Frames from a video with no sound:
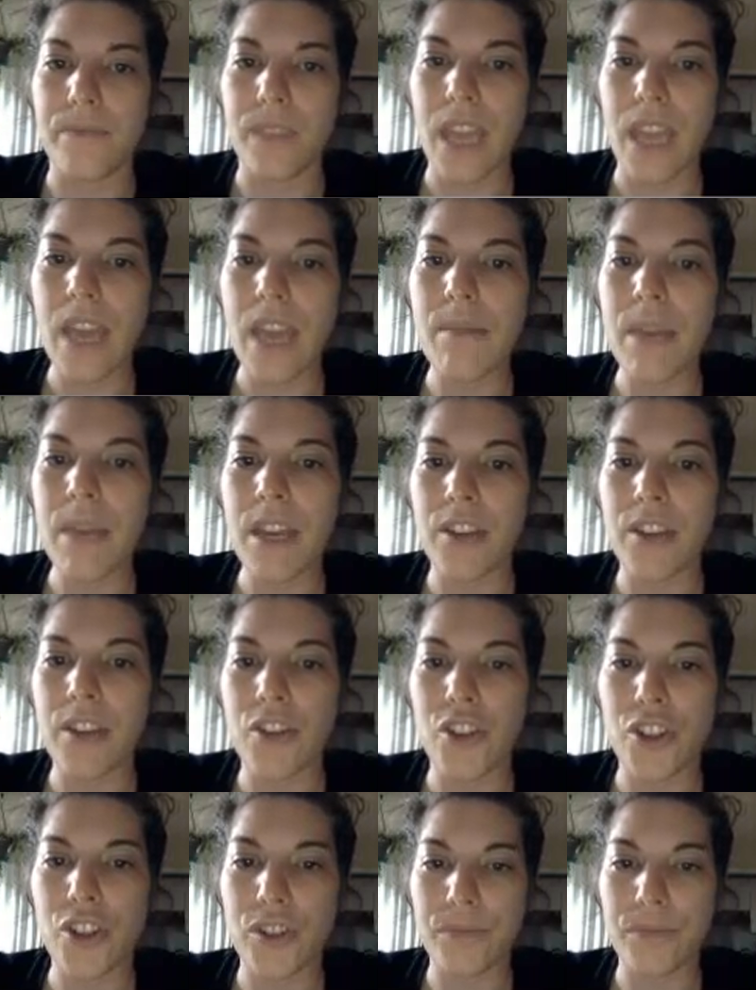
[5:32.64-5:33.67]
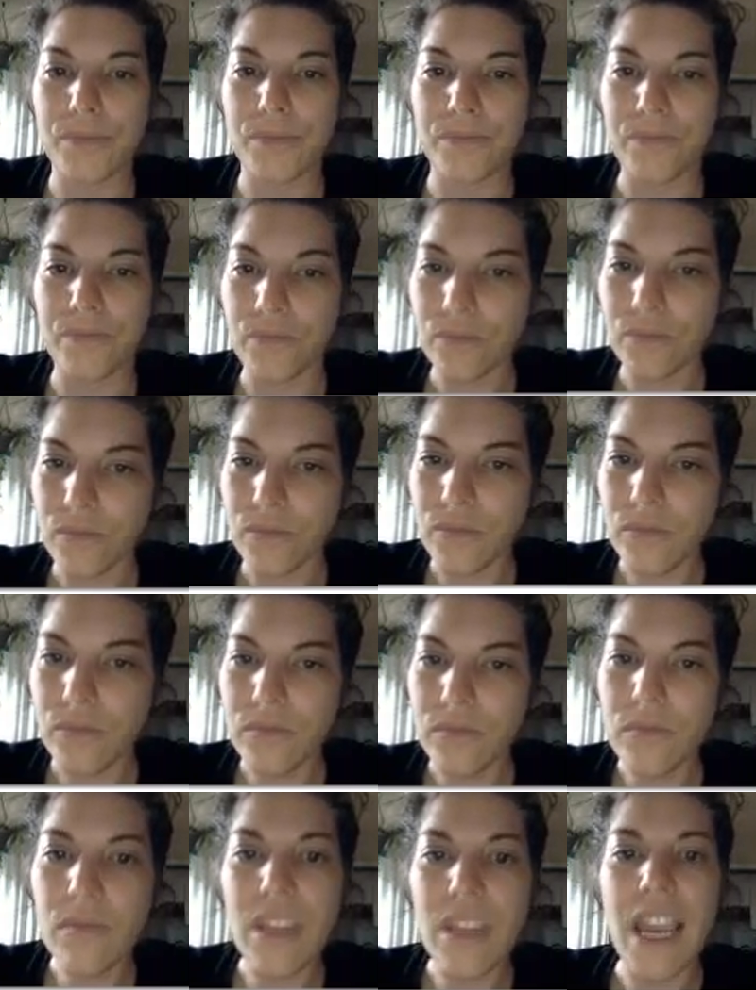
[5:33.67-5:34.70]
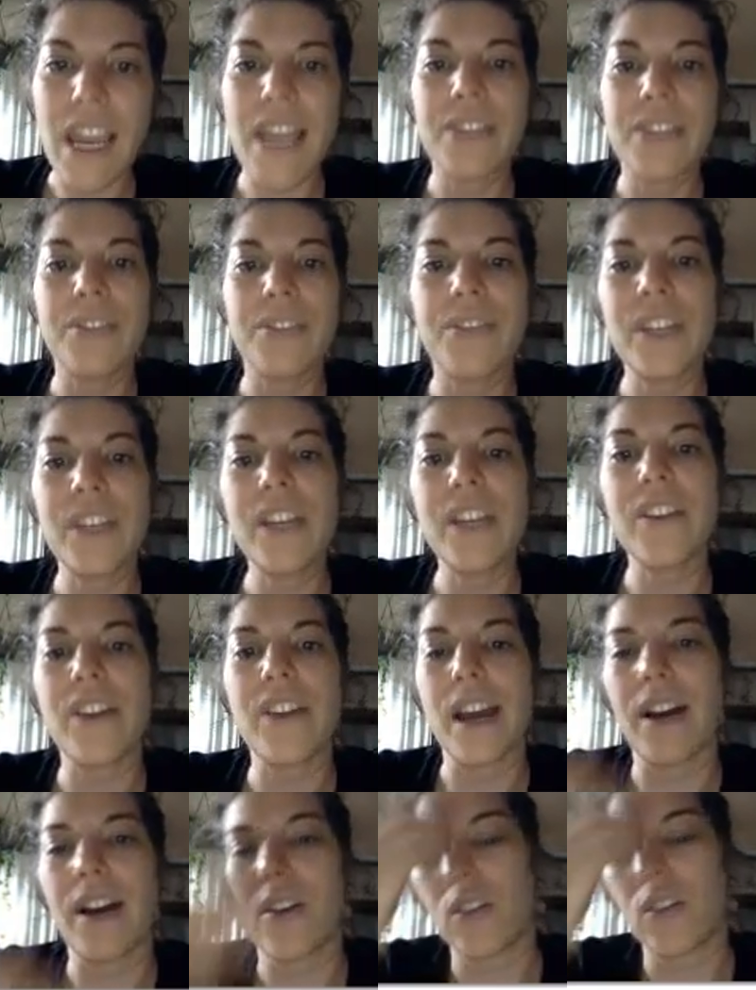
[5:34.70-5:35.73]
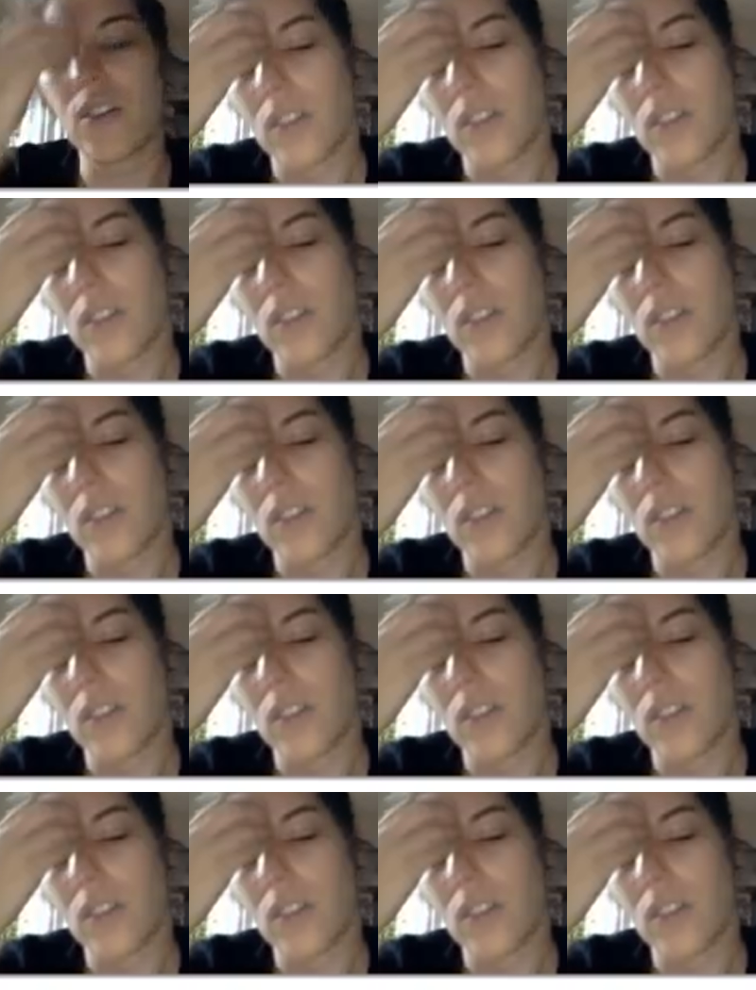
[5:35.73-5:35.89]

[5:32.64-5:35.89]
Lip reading: image and figure out